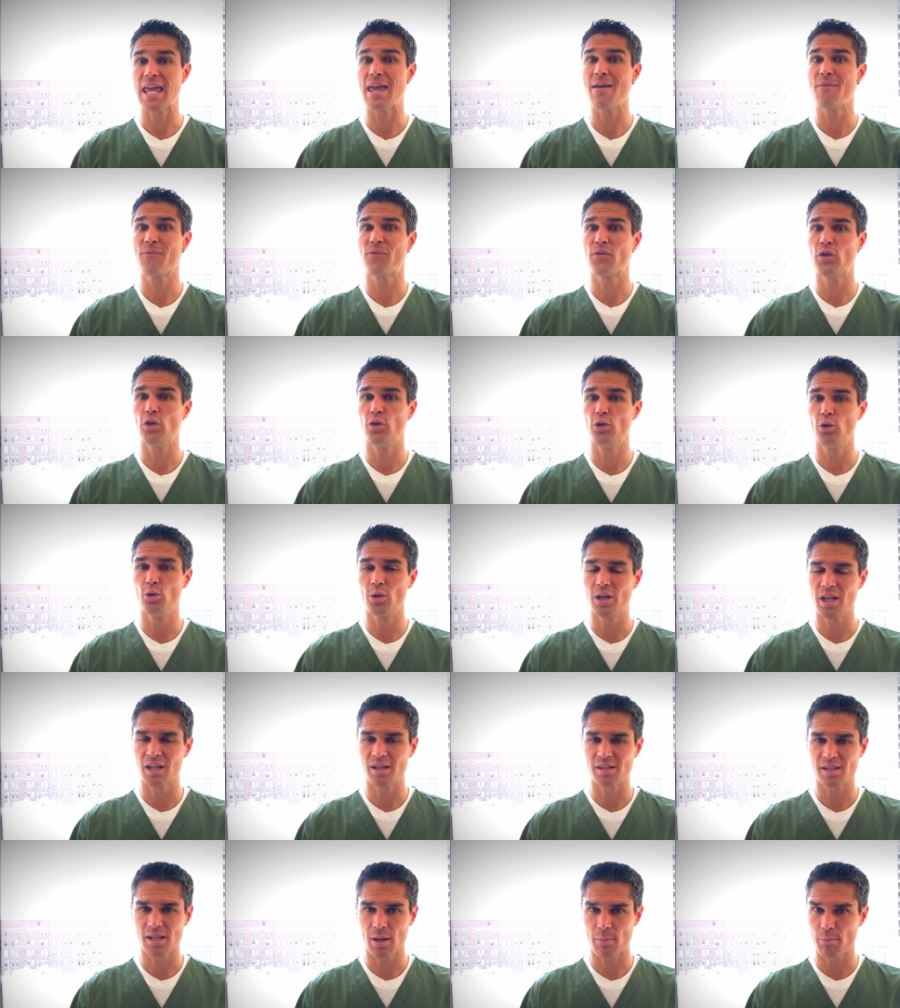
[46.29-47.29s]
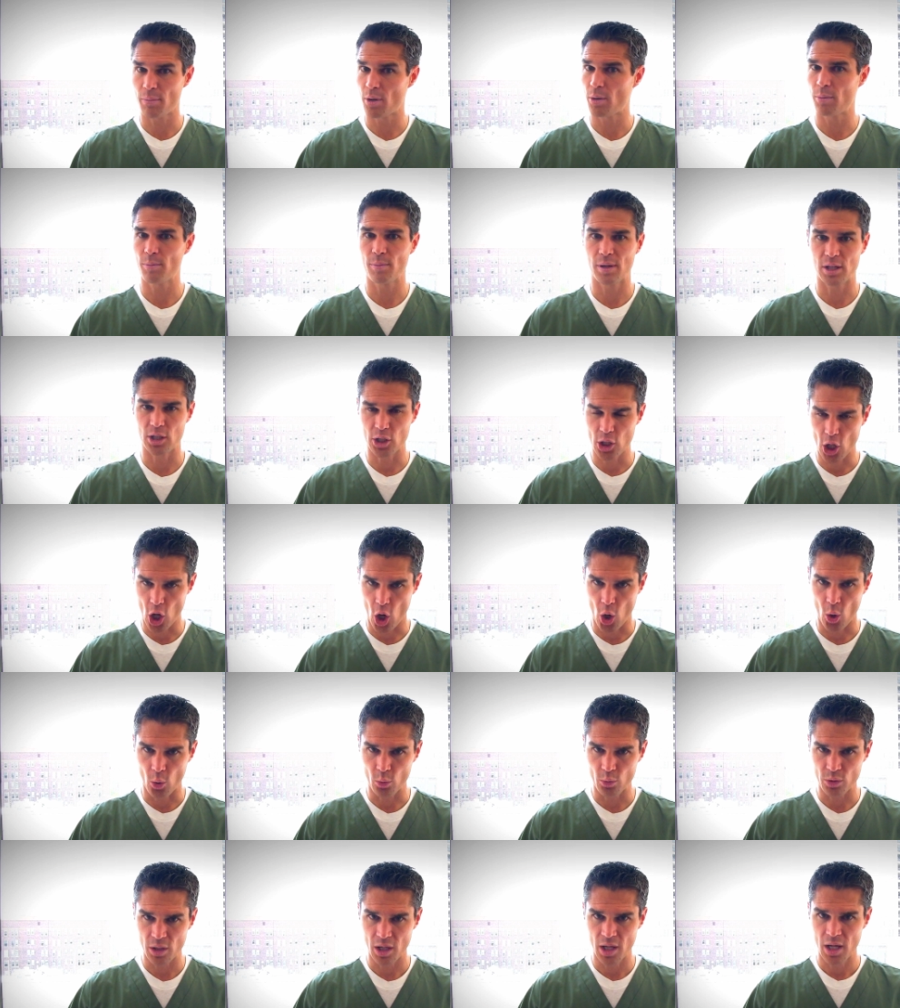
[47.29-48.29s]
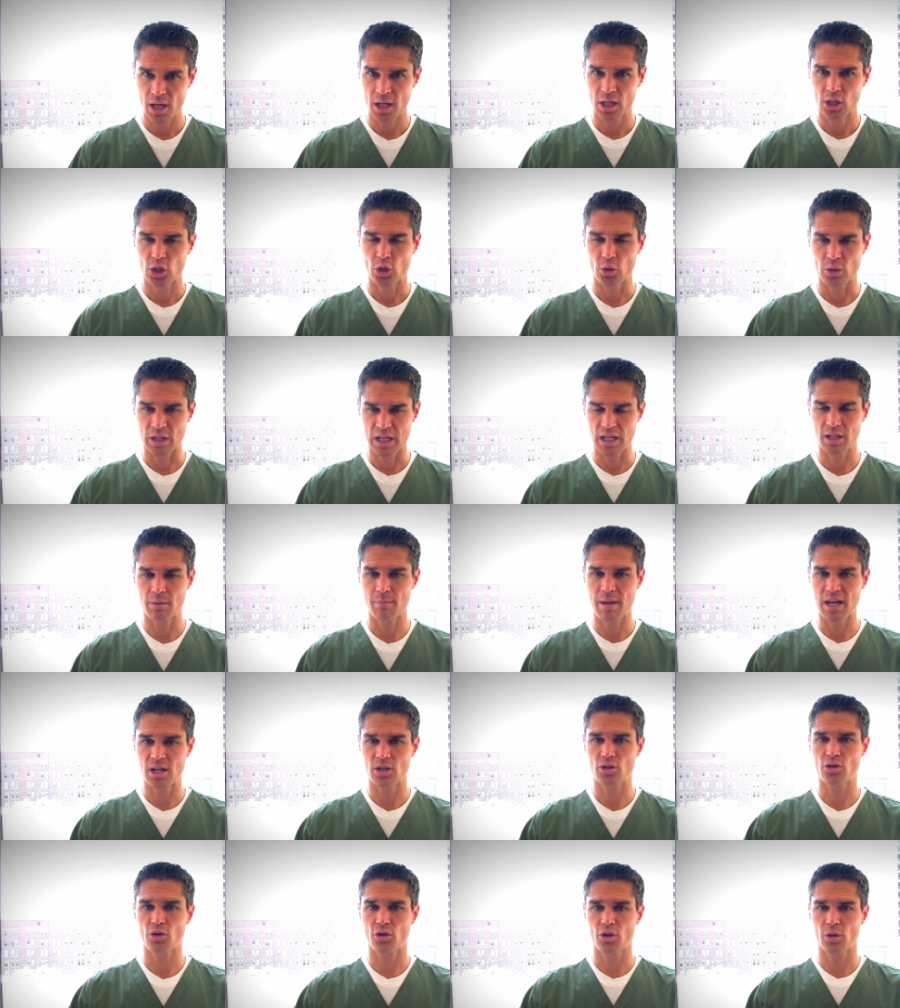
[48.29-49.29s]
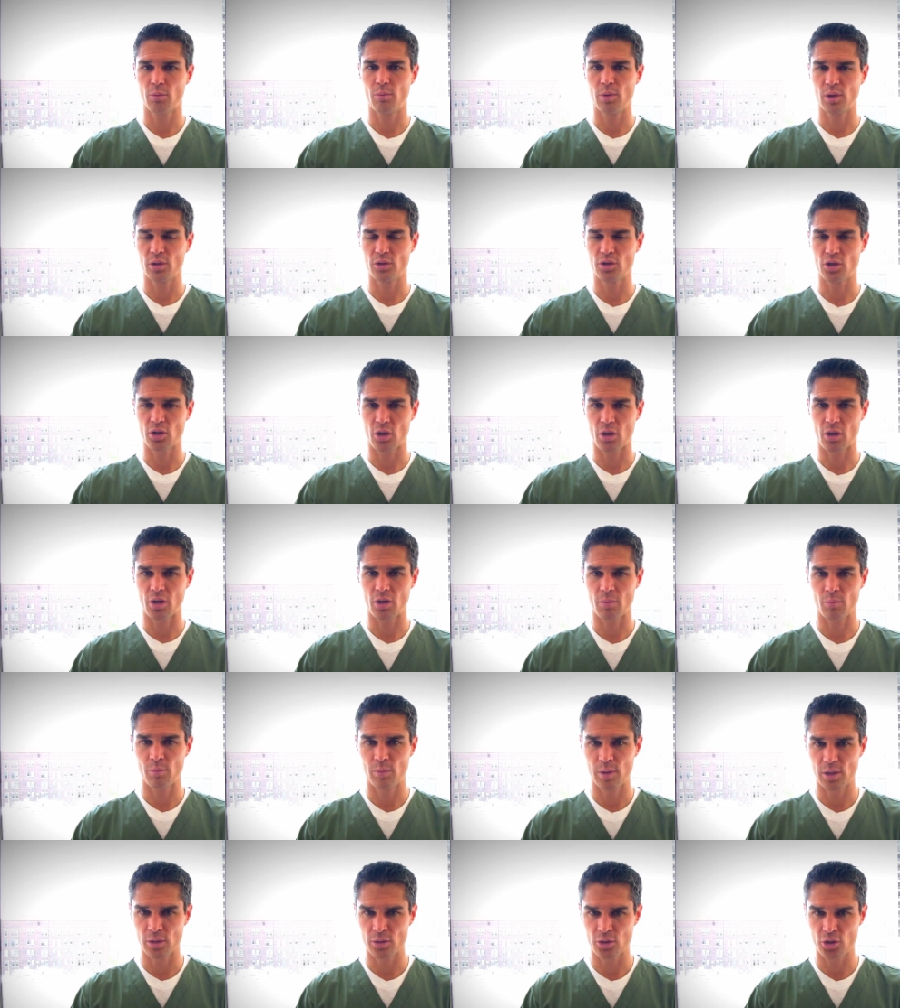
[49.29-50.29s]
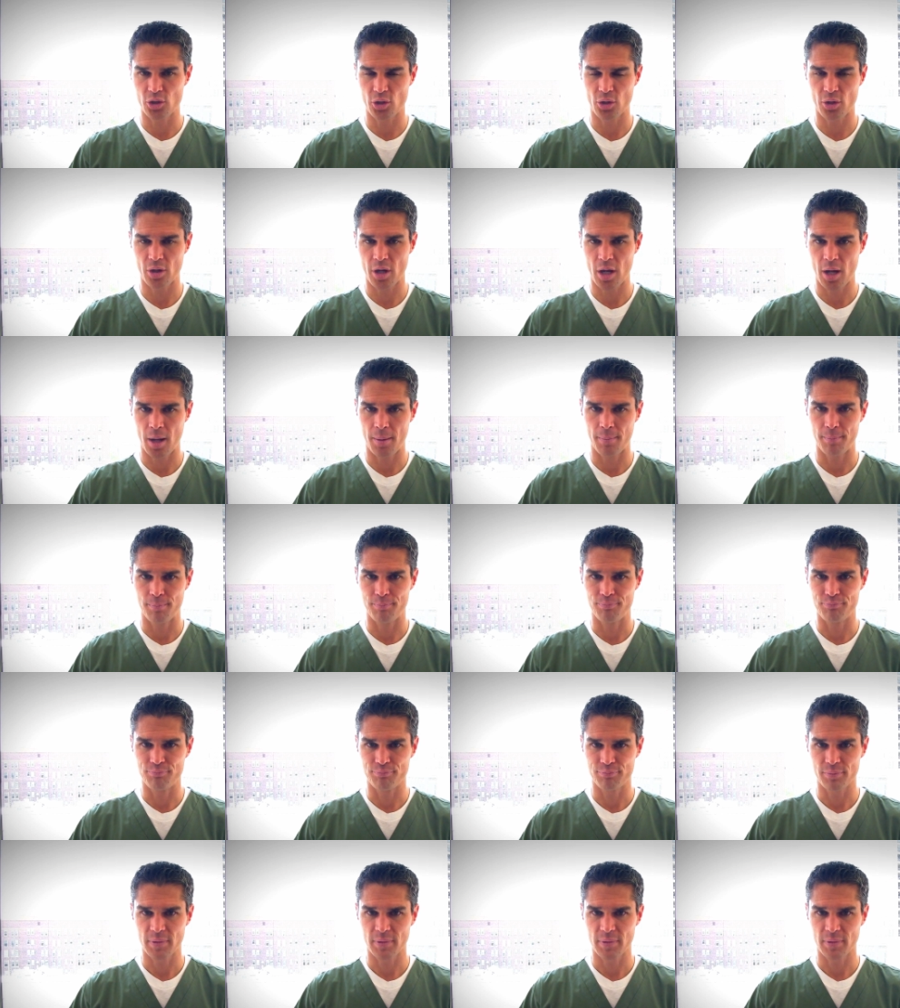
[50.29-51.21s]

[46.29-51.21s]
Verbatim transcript: If you do get a sunburn, but don't, you need to make sure you build your build your um,